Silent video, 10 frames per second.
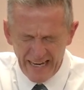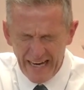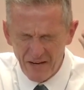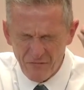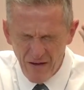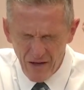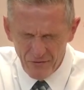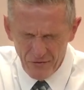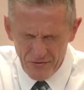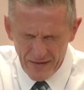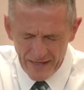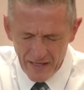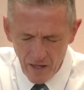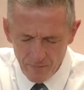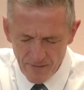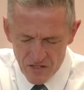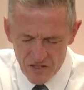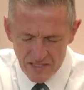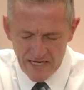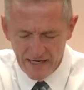And Father, then help us
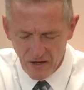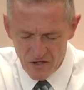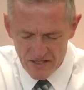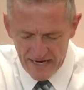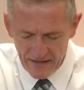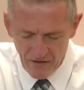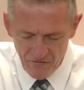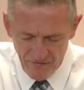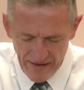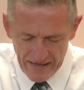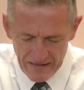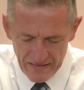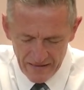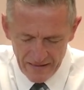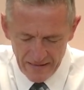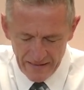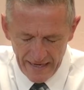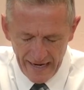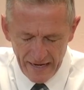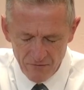to take our stand of faith
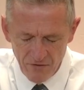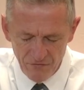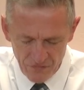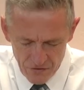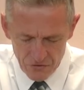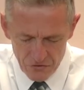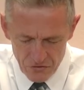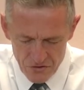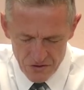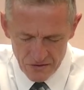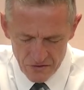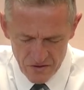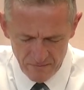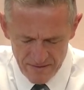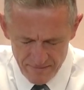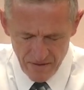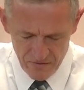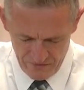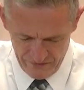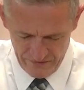and refuse to be
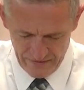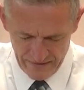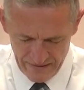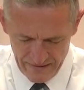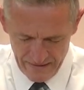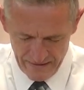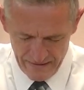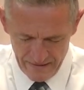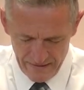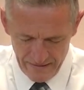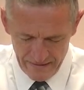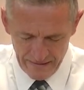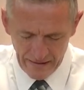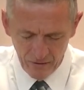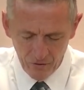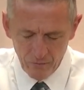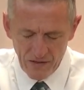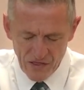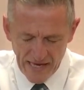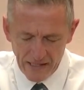moved. Now, Lord, we
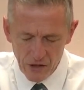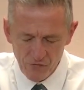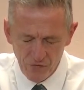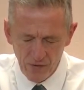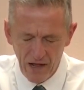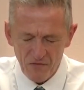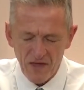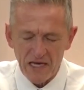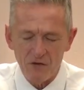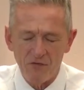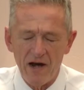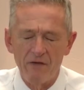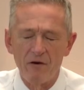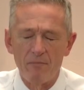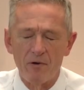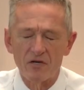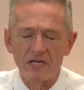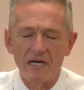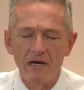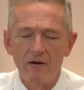thank you for it. I thank you for every
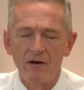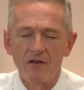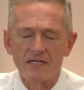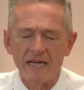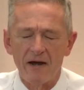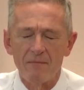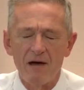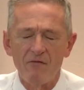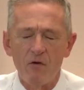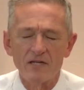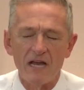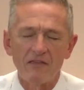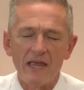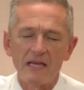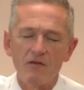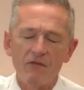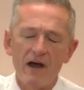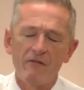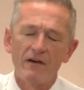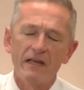person here under the sound of my voice. I thank you for
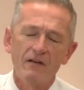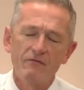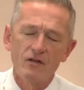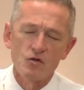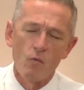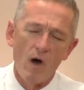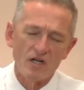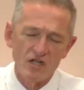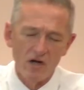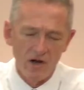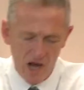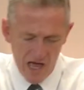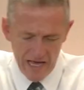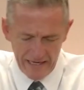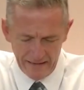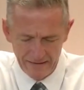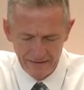every individual watching online.